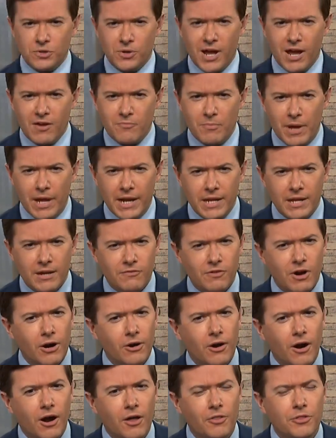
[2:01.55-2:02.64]
have many of
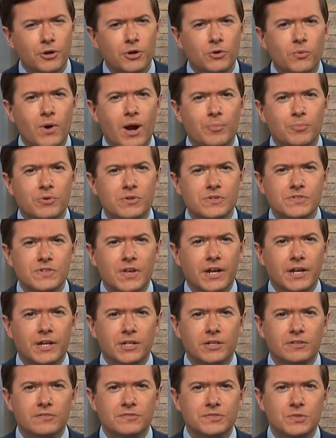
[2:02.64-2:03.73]
our other
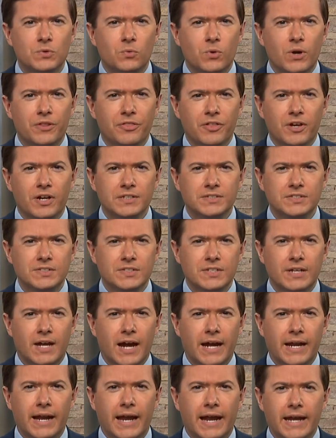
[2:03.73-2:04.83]
representatives with us
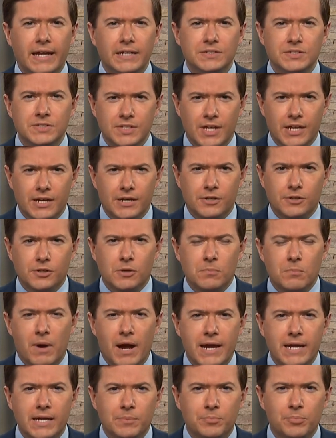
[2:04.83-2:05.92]
tonight and Senator
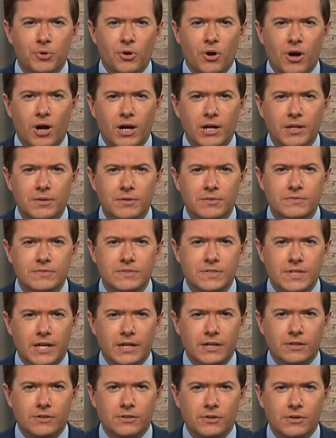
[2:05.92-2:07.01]
Mike Braun.
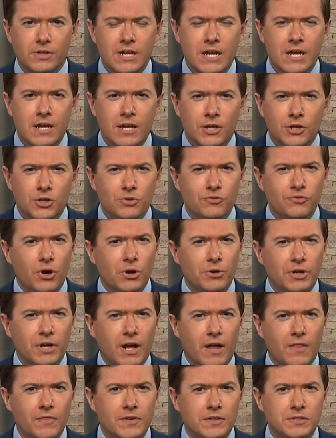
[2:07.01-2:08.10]
Senator, you voted
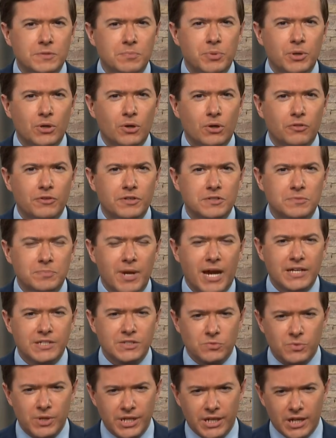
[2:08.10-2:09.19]
on this bill this
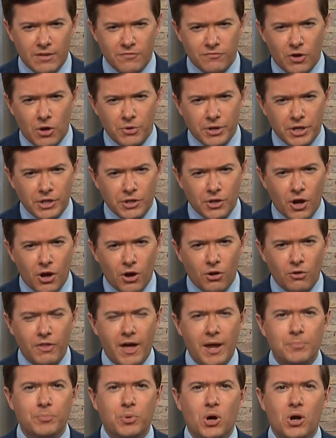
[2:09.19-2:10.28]
past weekend, voting no,
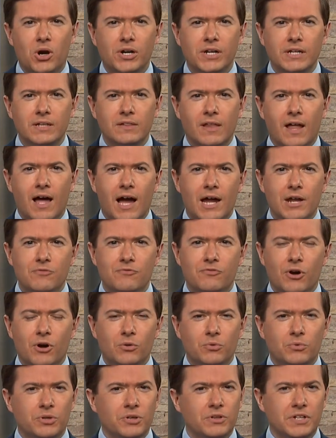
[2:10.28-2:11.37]
that party line
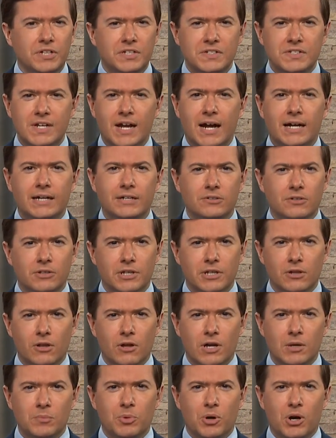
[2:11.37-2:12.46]
vote, really entirely
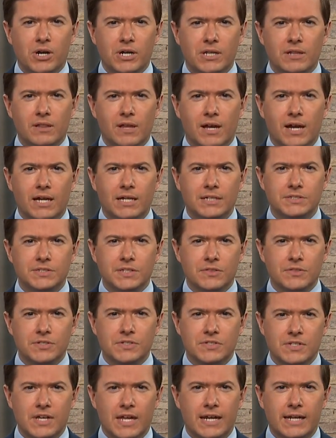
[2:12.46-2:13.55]
along party lines in the
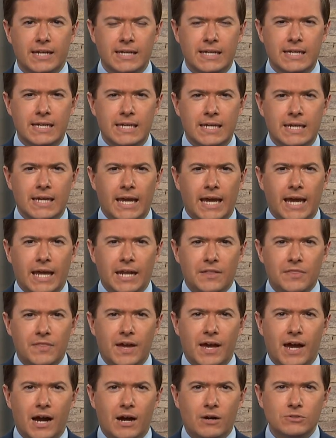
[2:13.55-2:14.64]
Senate and in
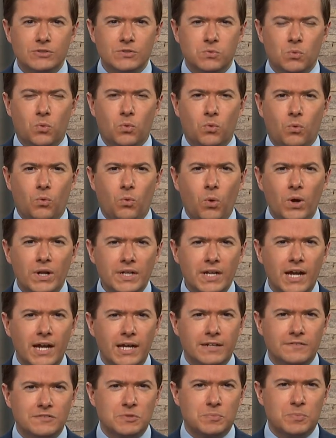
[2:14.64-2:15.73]
the House. What
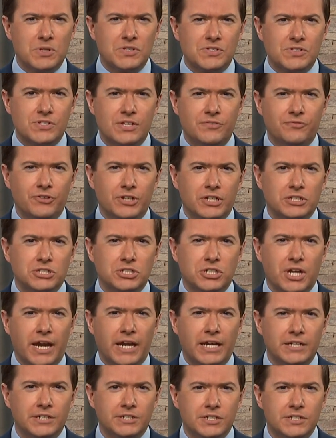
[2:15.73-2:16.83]
kind of specific
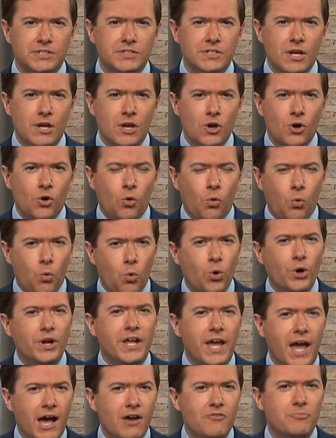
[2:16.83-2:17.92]
changes would
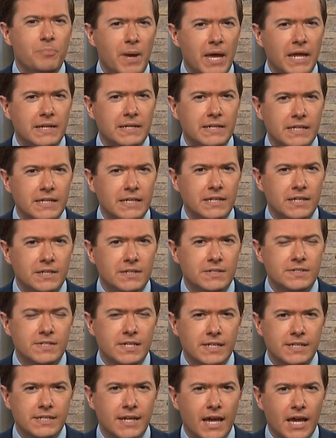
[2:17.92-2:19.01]
have been needed
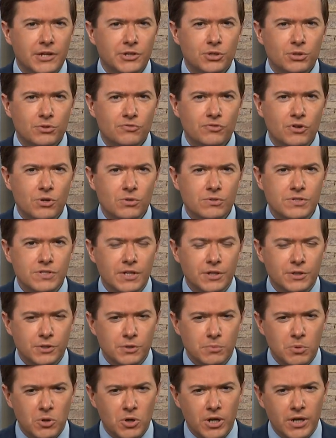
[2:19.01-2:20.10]
to get your vote,
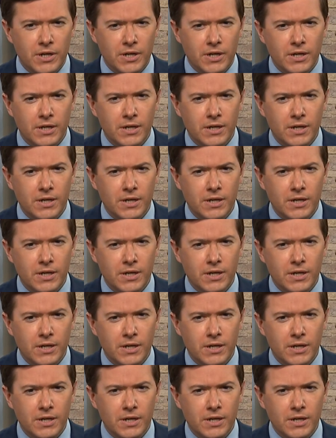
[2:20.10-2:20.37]
Senator Braun?